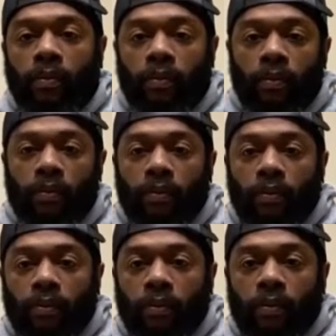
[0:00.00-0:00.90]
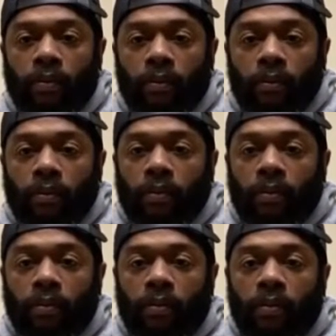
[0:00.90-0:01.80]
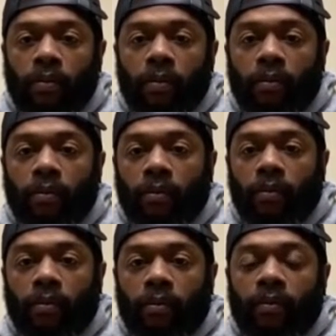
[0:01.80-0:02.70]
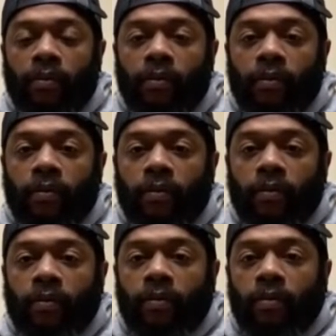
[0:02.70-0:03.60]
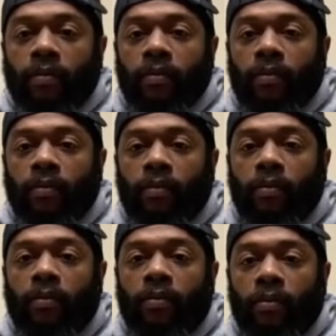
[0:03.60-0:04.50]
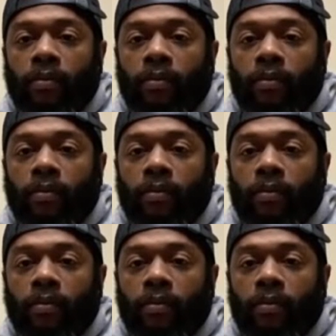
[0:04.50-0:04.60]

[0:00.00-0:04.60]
No words are spoken by the person on screen.